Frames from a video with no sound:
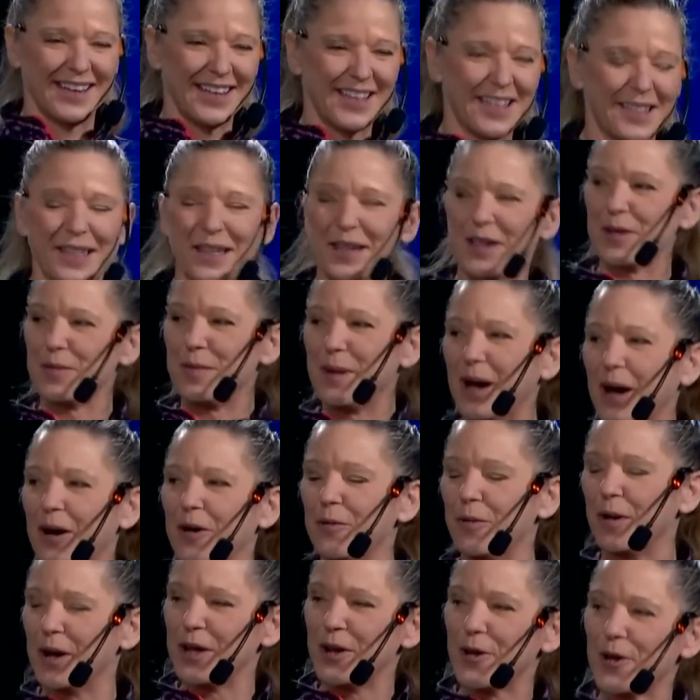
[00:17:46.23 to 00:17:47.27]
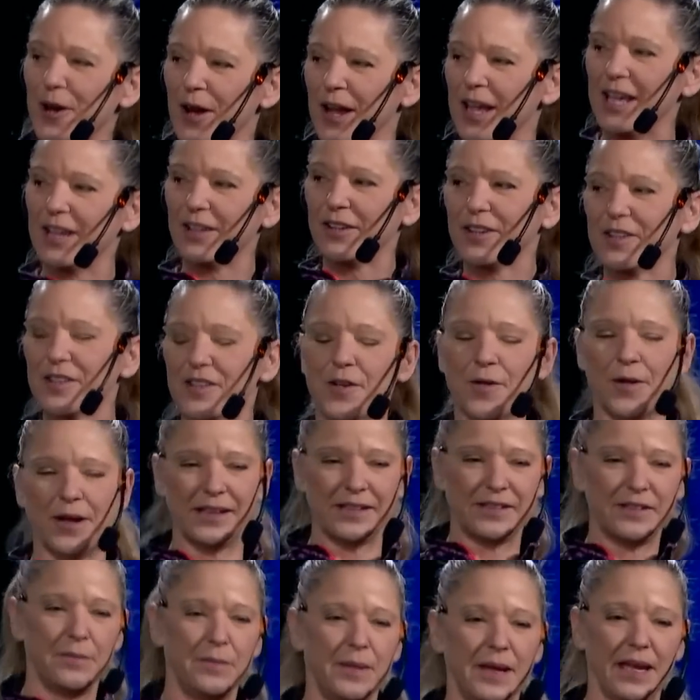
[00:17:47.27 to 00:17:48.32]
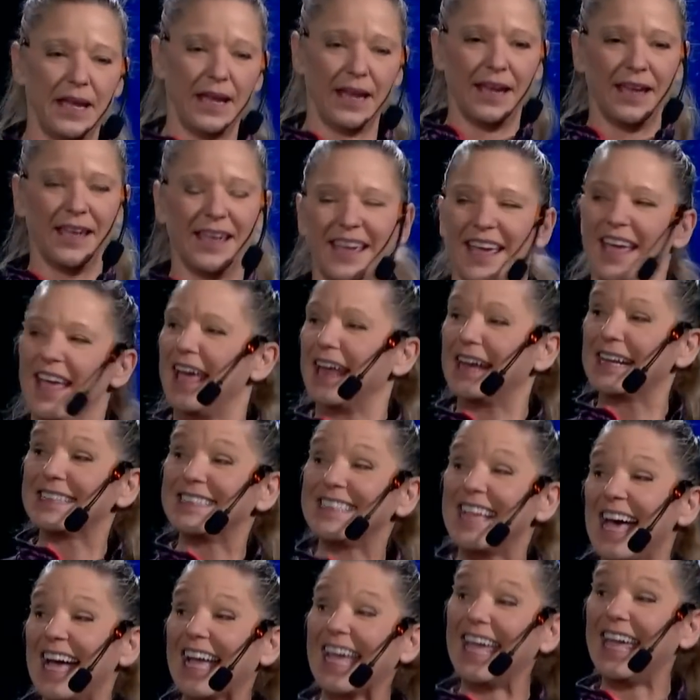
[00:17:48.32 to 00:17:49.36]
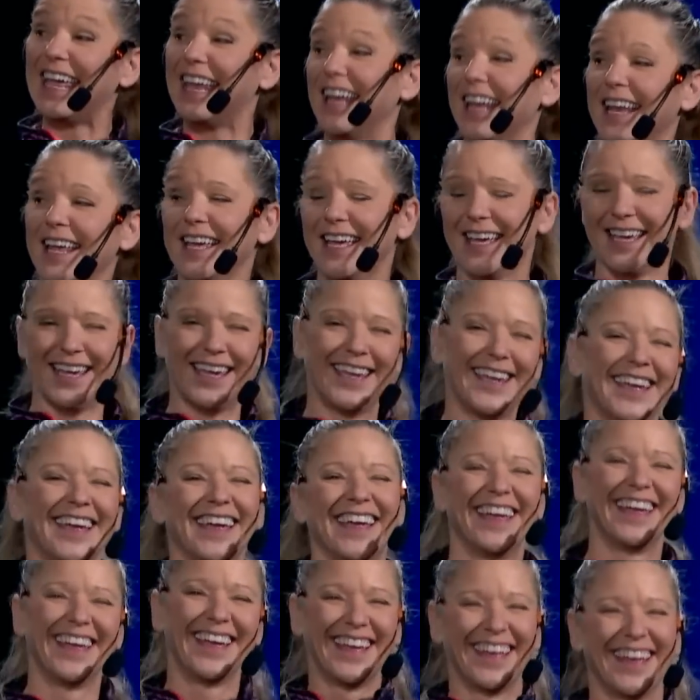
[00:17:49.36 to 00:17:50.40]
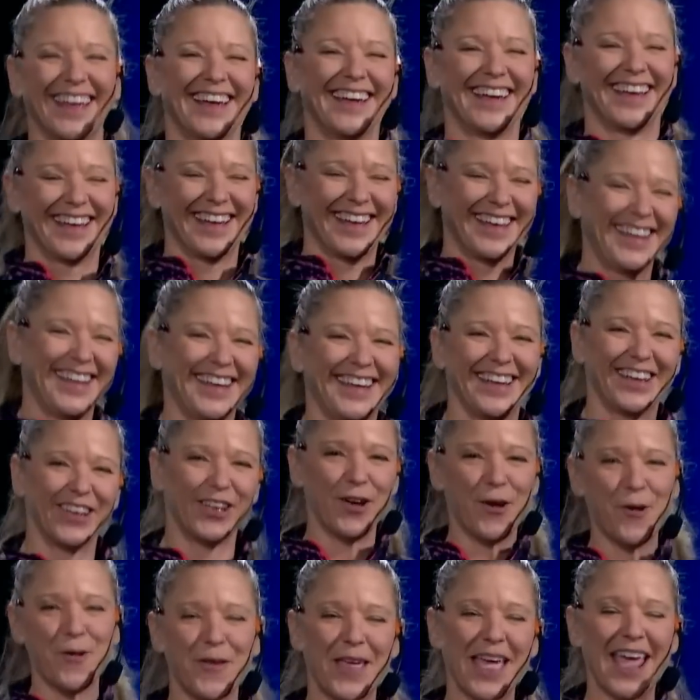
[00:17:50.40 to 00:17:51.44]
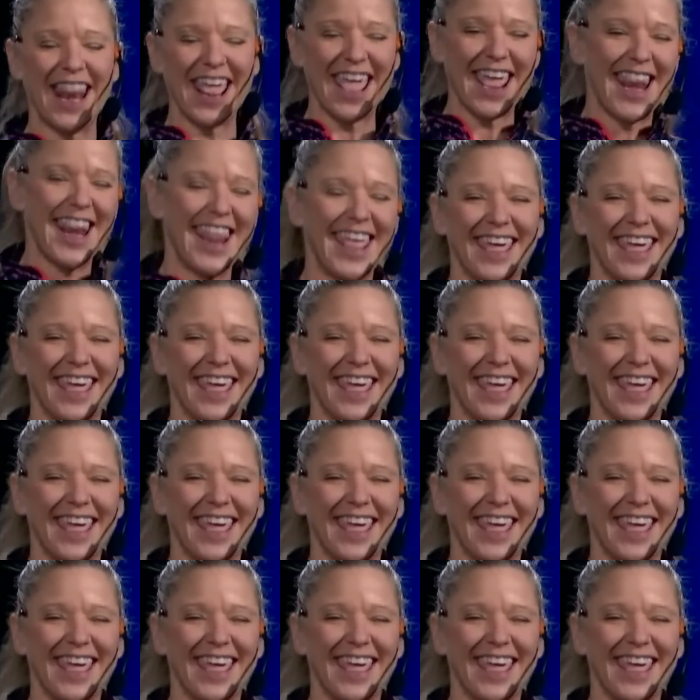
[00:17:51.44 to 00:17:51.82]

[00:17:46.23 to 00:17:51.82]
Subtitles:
Think about what your hill is going to be and attack it. Go get it.